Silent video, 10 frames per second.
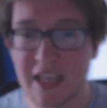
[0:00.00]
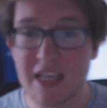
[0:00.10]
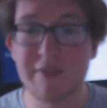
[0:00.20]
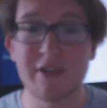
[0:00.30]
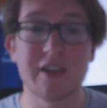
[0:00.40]

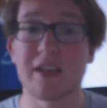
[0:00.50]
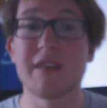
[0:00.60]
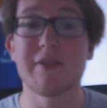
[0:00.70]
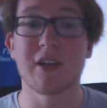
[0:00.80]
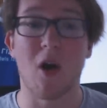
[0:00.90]

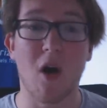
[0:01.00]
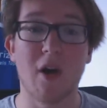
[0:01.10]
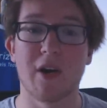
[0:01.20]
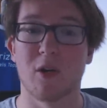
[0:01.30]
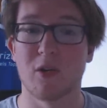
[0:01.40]
Even
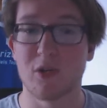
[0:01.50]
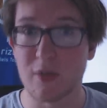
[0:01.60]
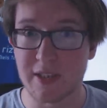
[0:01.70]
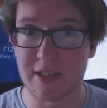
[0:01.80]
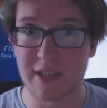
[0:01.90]
Karn, who
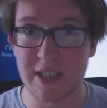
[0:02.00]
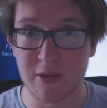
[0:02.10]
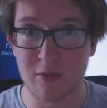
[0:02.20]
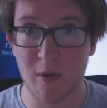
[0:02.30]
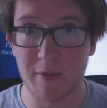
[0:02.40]
is a
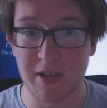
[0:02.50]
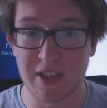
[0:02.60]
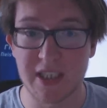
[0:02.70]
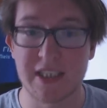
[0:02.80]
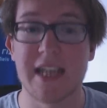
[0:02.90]
CS
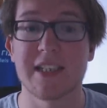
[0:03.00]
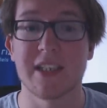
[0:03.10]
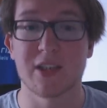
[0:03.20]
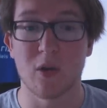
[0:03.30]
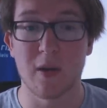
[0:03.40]
1.6 and
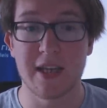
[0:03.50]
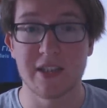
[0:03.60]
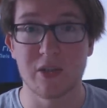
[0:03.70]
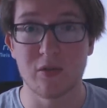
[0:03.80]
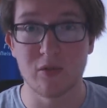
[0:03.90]
CSGO
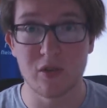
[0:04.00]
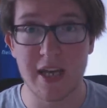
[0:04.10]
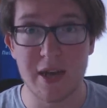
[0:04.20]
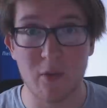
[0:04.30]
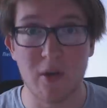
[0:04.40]
legend, who
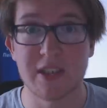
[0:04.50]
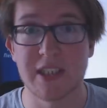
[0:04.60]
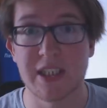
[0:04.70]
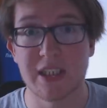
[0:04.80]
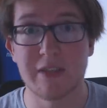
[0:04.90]
today works
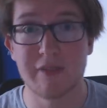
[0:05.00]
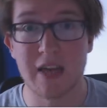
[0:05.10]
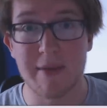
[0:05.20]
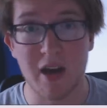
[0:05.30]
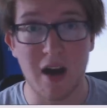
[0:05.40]
as a chief
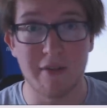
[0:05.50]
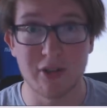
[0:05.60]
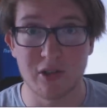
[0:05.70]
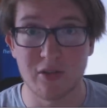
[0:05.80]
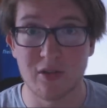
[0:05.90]
gaming
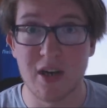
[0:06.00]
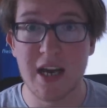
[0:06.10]
officer